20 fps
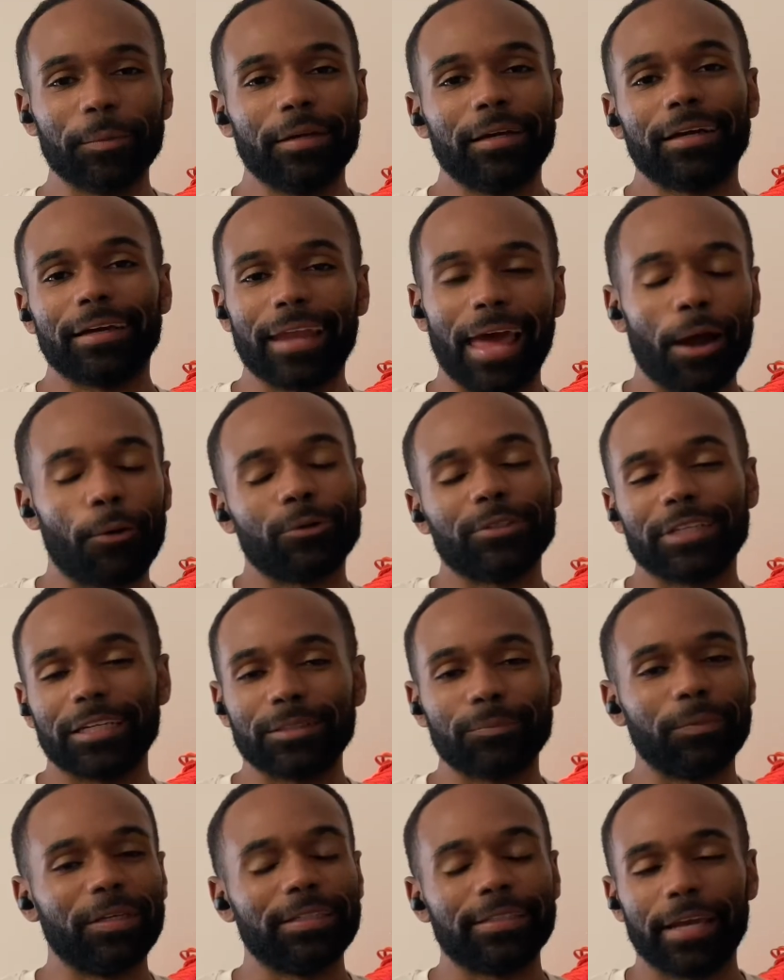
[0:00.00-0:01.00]
because that would just
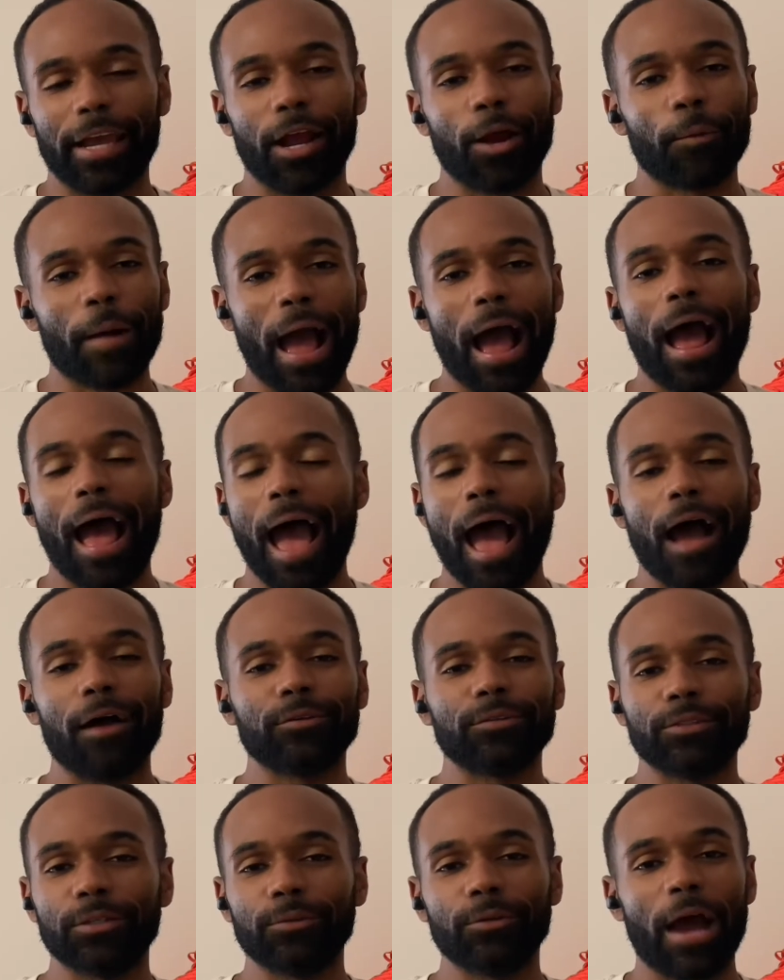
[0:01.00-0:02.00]
be terrible.
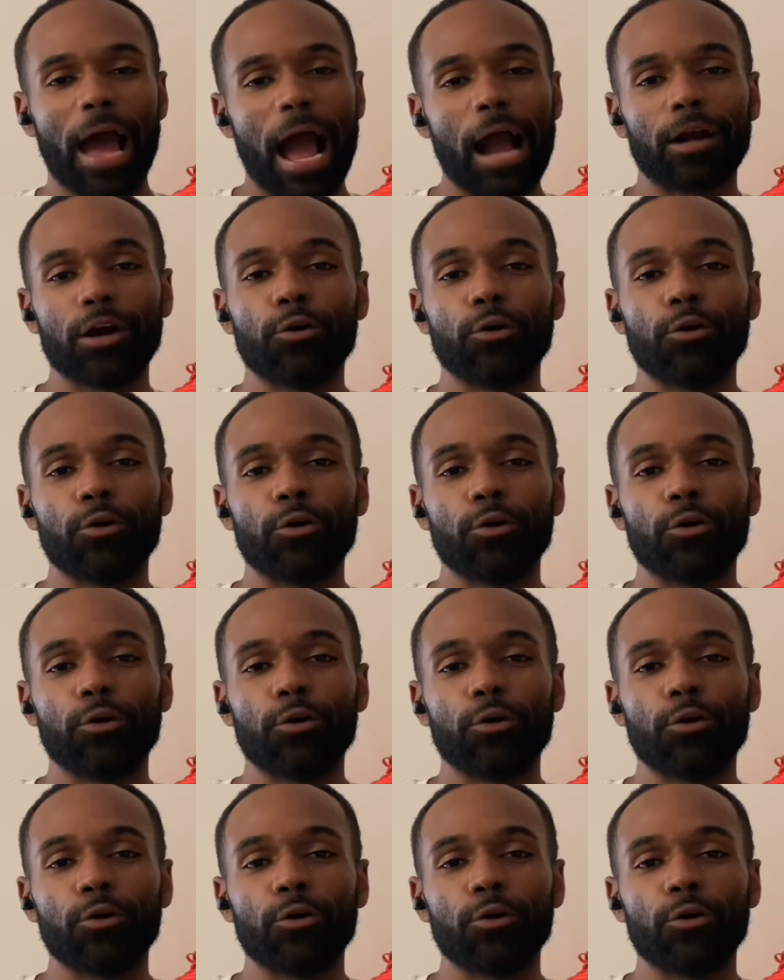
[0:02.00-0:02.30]
I go